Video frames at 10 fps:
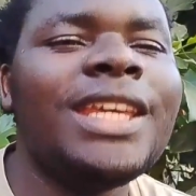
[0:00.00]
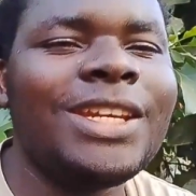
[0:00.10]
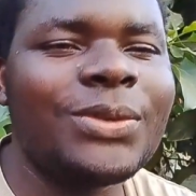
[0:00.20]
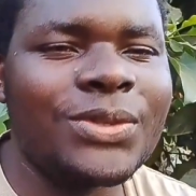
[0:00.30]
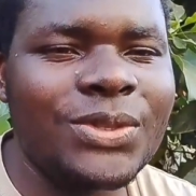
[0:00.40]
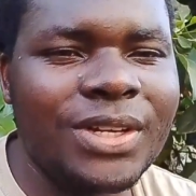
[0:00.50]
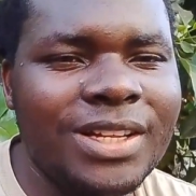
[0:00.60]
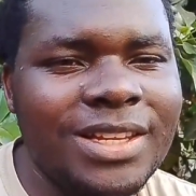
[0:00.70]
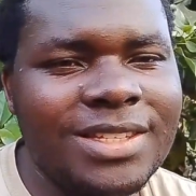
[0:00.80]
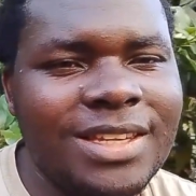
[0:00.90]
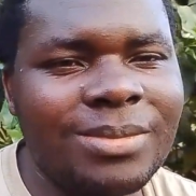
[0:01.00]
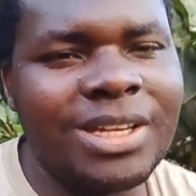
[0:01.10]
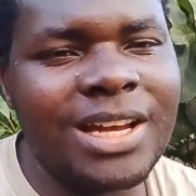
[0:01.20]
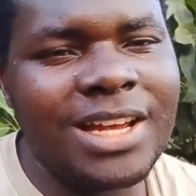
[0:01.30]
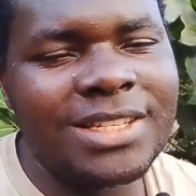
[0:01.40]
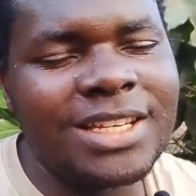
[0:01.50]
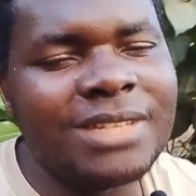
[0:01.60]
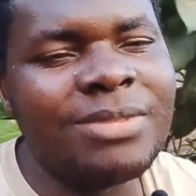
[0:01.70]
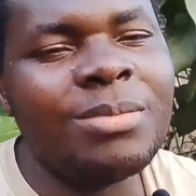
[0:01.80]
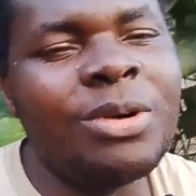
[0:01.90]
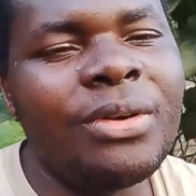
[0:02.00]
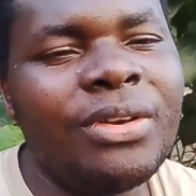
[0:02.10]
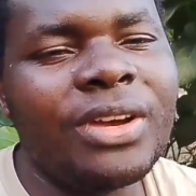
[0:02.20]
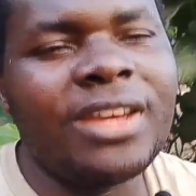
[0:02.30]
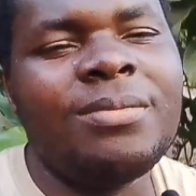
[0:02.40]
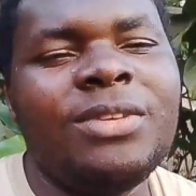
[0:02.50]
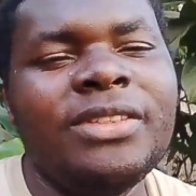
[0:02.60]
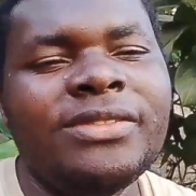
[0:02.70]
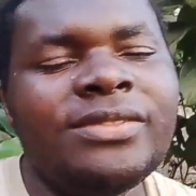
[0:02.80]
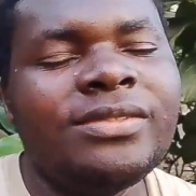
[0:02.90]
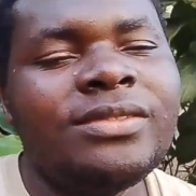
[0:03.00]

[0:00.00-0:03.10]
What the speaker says: It was during this time, guys, that Babu Owino came in.